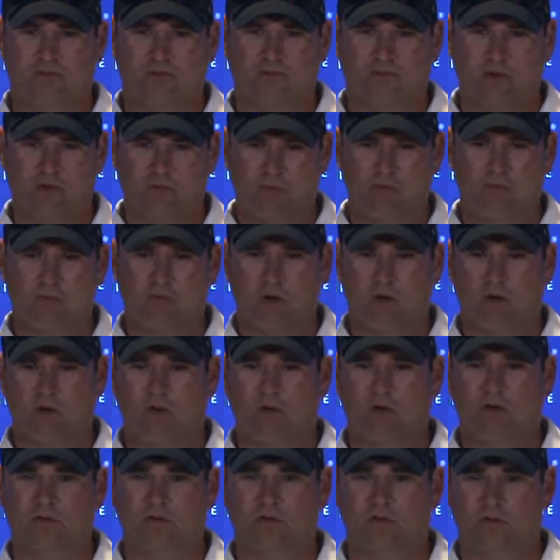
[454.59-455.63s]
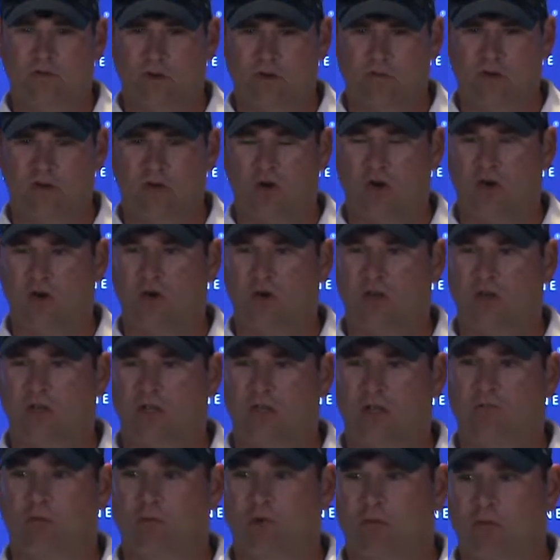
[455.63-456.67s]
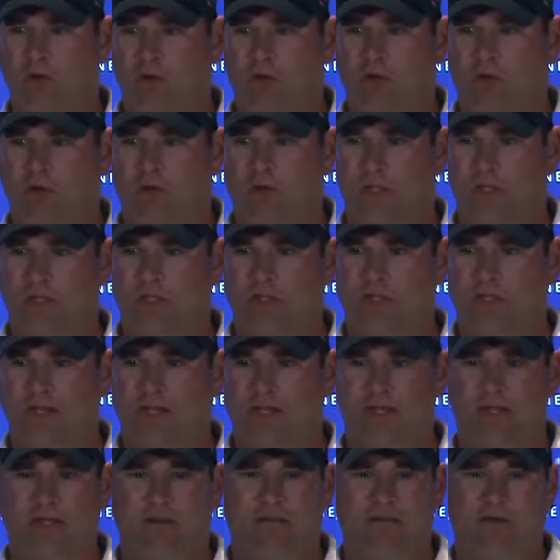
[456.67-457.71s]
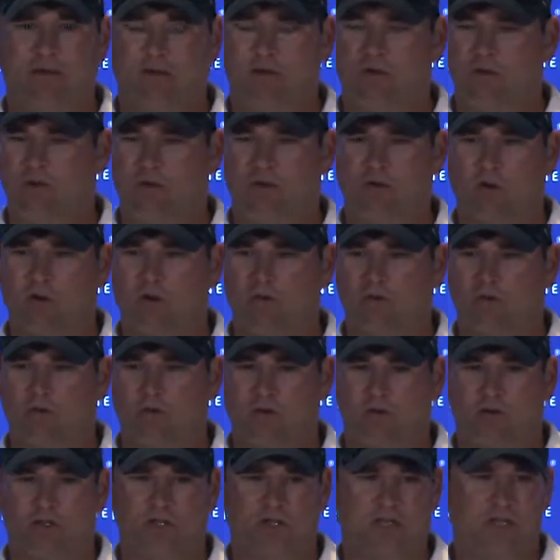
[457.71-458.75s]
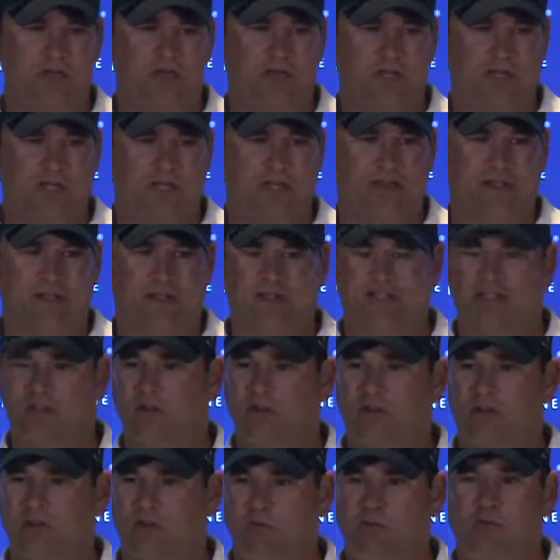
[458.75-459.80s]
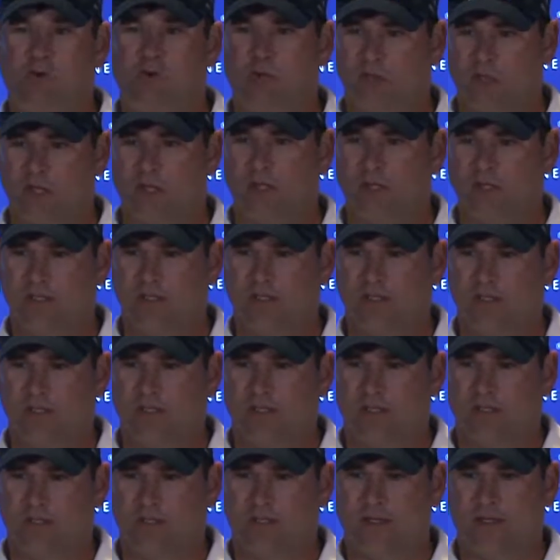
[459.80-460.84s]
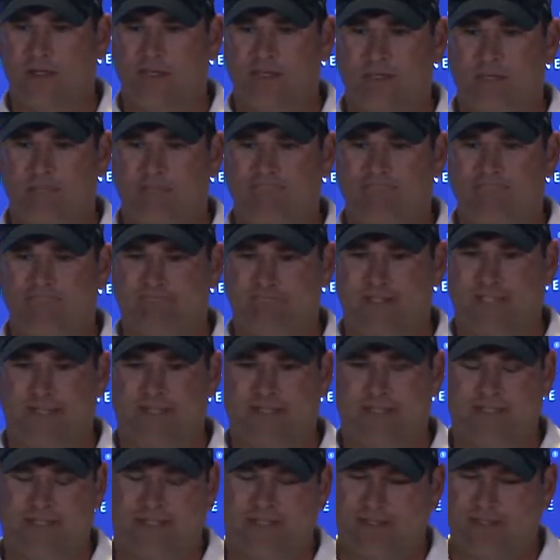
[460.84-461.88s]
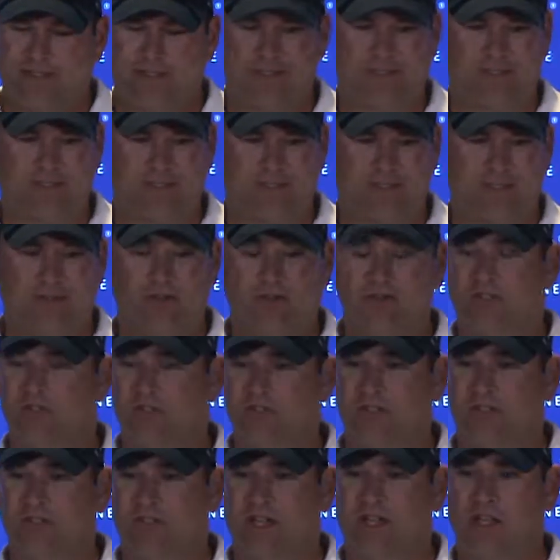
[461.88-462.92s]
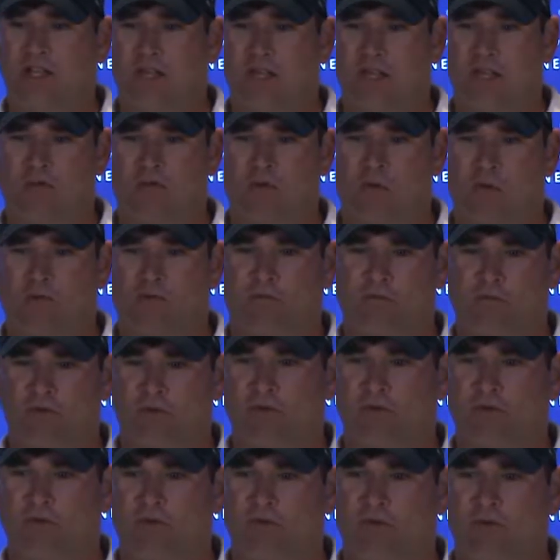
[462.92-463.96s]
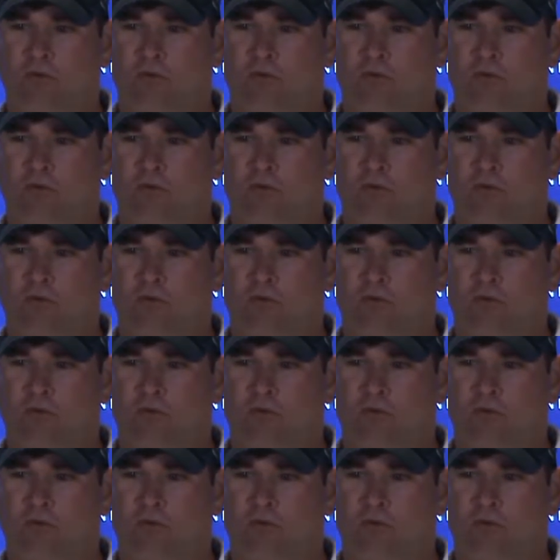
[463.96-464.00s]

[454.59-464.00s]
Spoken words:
where we were, where we are, and where we're going, and never quit working for it, to understand that it's going to be worth it. And it's still going to take a lot of work from here going